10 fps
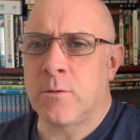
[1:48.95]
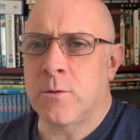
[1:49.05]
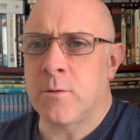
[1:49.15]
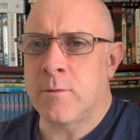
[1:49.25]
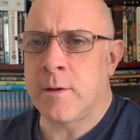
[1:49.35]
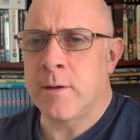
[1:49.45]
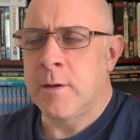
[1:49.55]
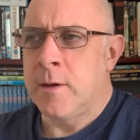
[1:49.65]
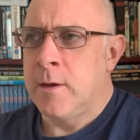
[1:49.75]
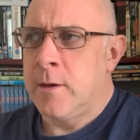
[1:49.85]
Sort of like,
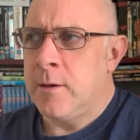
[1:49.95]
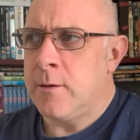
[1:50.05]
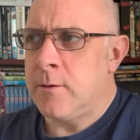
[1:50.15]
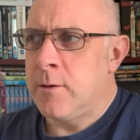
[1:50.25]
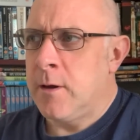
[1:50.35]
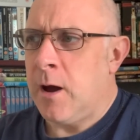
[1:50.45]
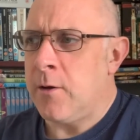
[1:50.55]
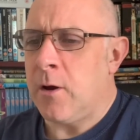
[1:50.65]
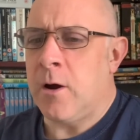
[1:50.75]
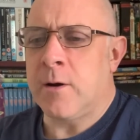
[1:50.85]

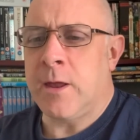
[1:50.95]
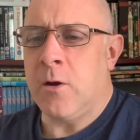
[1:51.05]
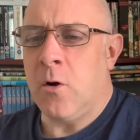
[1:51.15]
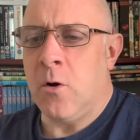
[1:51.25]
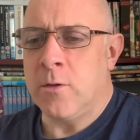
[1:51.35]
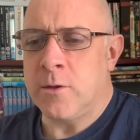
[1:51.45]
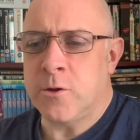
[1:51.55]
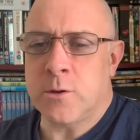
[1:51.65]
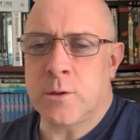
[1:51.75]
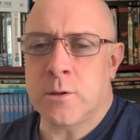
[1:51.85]
an
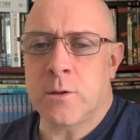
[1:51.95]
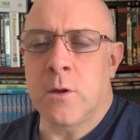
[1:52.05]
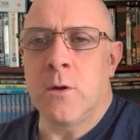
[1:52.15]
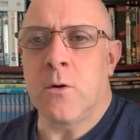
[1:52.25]
archaeologist